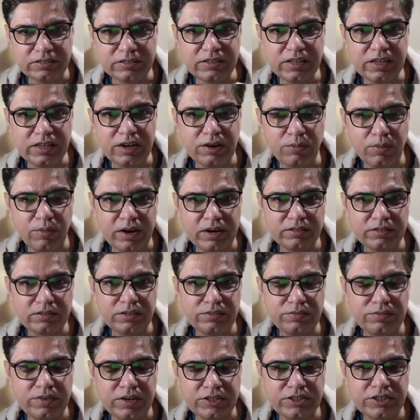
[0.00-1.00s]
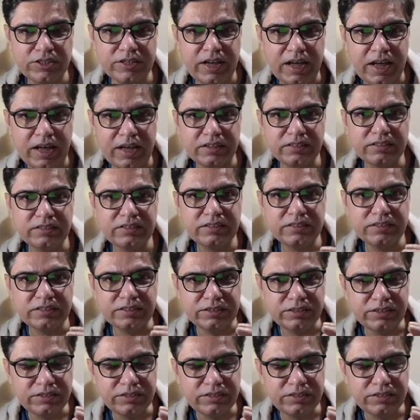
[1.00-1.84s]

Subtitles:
Zika virus infection has